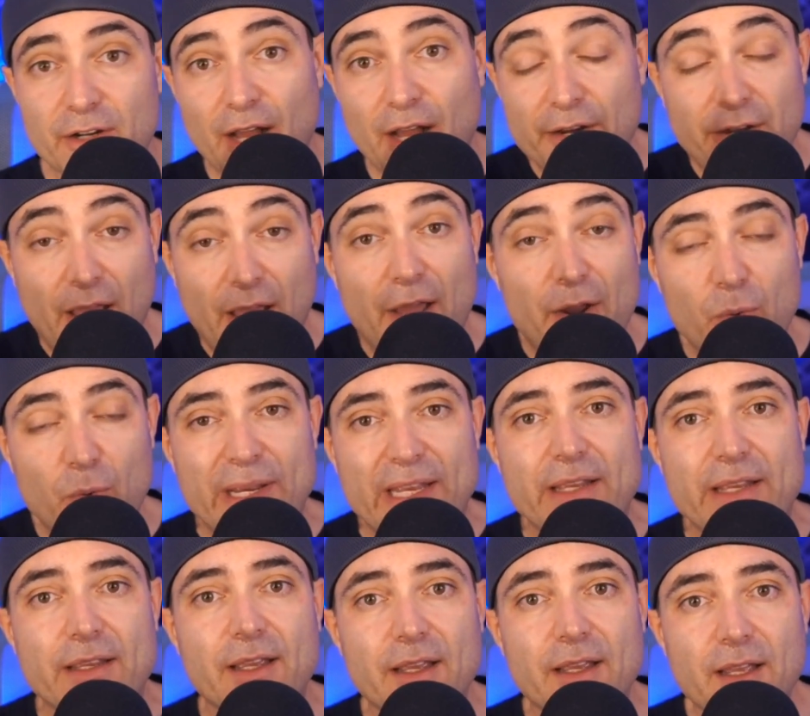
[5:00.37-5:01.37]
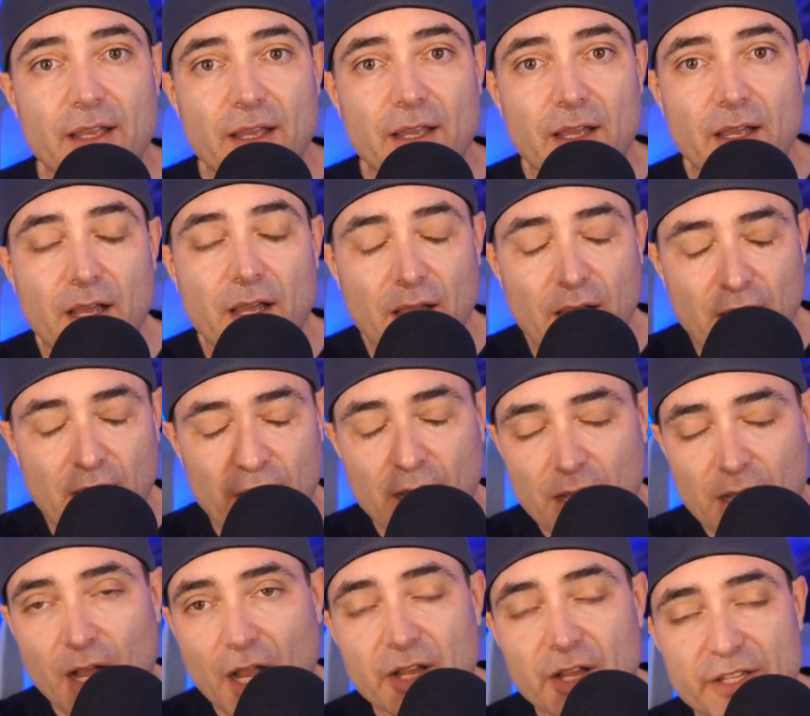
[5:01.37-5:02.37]
not a week,
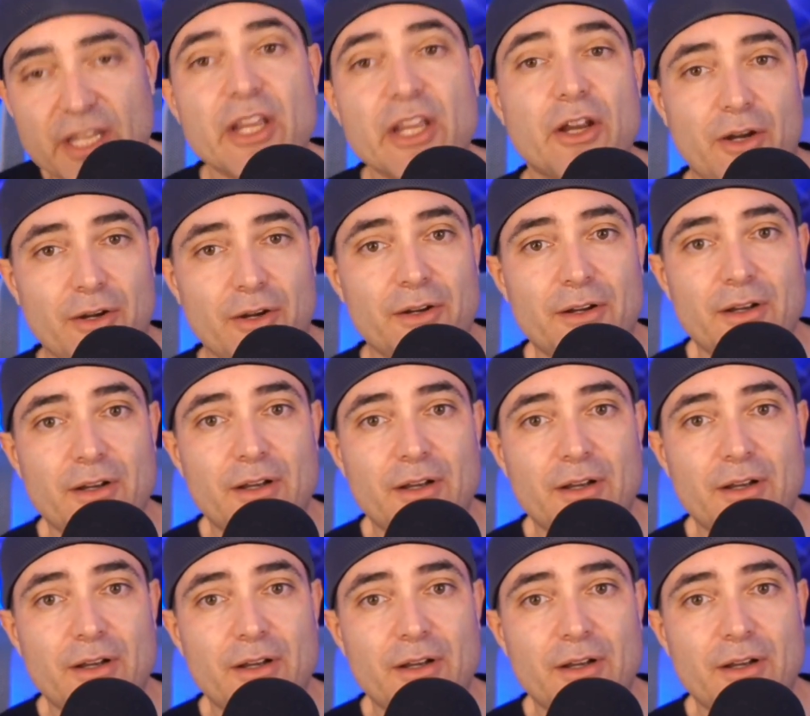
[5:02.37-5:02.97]
a year.